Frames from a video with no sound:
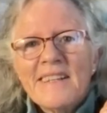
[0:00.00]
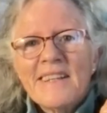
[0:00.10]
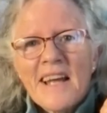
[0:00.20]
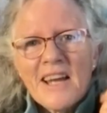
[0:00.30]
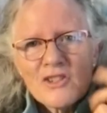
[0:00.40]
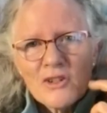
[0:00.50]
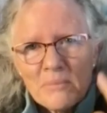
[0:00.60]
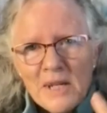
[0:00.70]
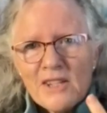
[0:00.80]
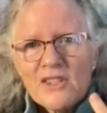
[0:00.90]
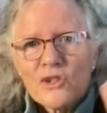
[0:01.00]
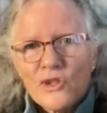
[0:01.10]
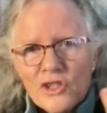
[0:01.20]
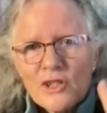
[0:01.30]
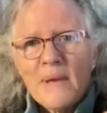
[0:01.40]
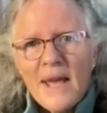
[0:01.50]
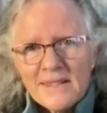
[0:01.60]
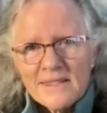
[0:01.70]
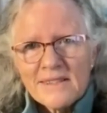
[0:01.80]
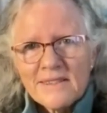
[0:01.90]
that I should meet Georgia
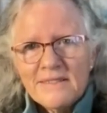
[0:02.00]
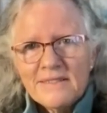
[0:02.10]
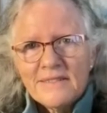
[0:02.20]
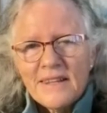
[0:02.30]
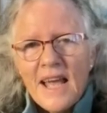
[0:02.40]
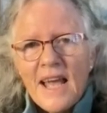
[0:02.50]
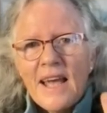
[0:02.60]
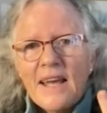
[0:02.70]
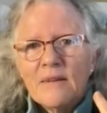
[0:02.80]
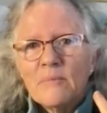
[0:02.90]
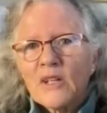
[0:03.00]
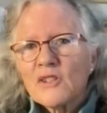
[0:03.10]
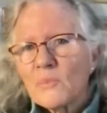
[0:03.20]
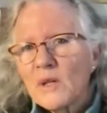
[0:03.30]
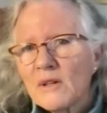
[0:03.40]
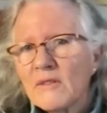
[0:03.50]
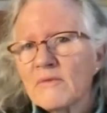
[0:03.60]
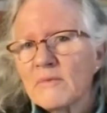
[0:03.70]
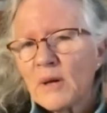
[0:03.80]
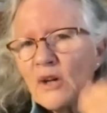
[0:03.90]
Manser, and because we're
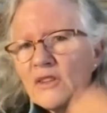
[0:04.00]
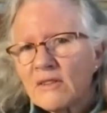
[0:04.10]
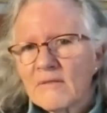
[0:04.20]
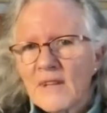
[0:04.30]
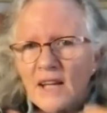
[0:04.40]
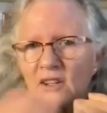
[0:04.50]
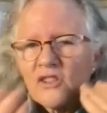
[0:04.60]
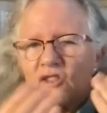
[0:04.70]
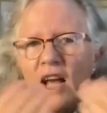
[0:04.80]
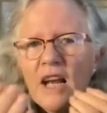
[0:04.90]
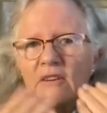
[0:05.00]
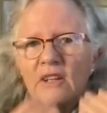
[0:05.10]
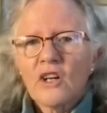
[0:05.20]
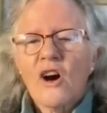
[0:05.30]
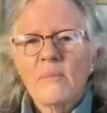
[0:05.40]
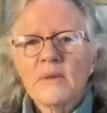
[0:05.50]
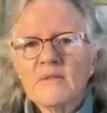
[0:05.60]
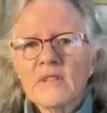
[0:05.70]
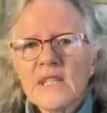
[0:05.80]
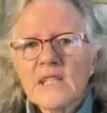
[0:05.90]
both had Australia in common
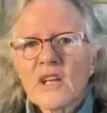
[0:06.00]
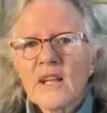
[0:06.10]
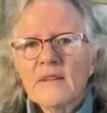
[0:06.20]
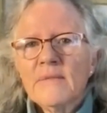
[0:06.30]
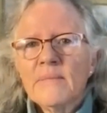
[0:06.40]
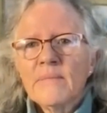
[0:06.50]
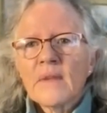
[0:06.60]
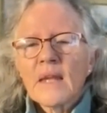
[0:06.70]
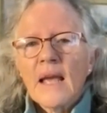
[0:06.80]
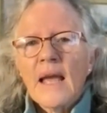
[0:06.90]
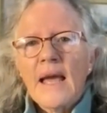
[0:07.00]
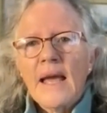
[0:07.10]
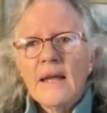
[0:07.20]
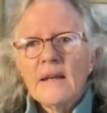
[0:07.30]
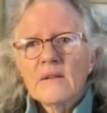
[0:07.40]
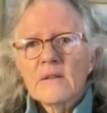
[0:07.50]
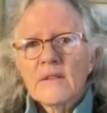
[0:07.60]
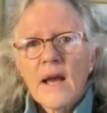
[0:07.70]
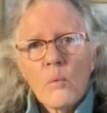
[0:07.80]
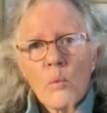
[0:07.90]
with each other. And
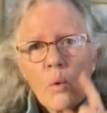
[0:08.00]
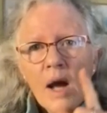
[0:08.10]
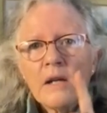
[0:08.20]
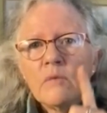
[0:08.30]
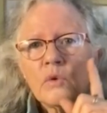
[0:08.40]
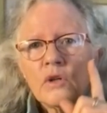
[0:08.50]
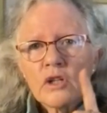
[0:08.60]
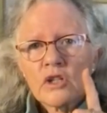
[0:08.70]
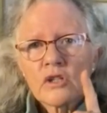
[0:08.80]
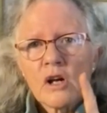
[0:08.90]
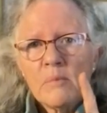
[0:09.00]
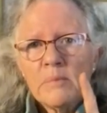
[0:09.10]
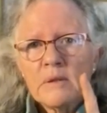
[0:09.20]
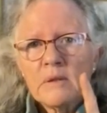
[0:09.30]
that one workshop,